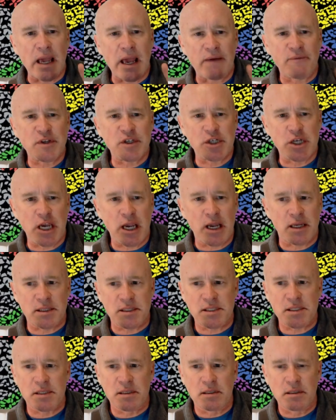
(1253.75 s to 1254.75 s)
have a
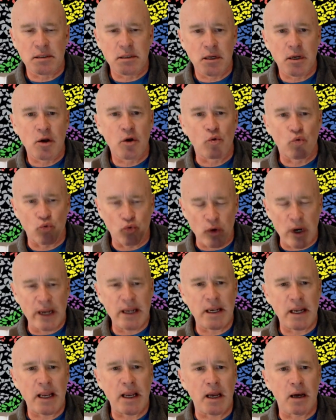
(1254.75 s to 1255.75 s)
chance
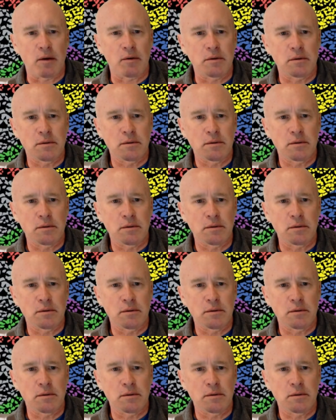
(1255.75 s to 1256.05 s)
right now